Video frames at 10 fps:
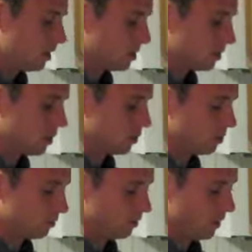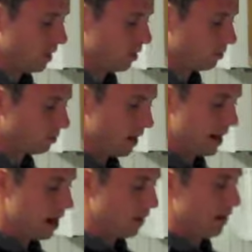So right
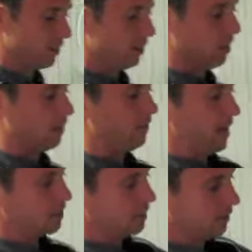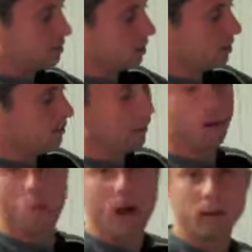now I have a glove it's
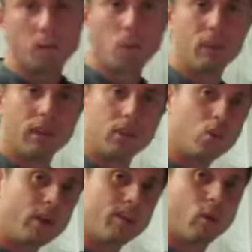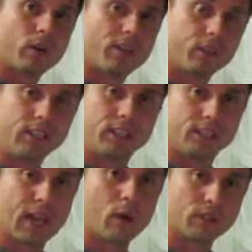very wet. Within 24 to
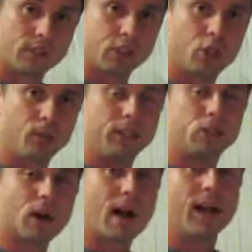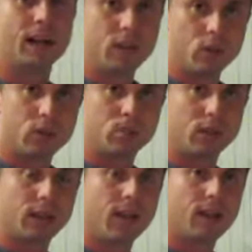36 hours, this could be dry and usable
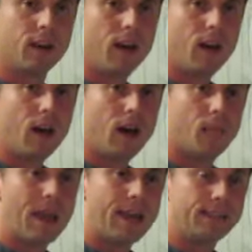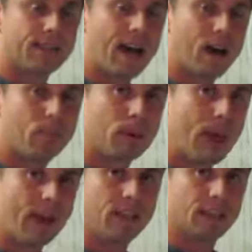again. Any top
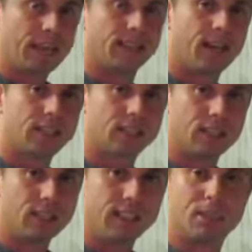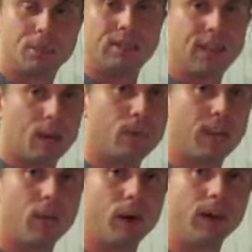end latex needs to be damp
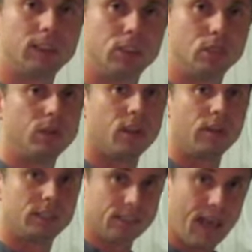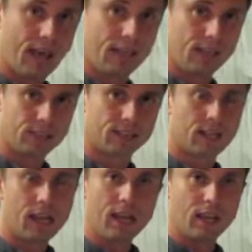anyways to increase the tackiness
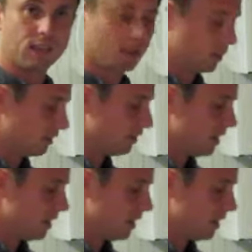in the glove.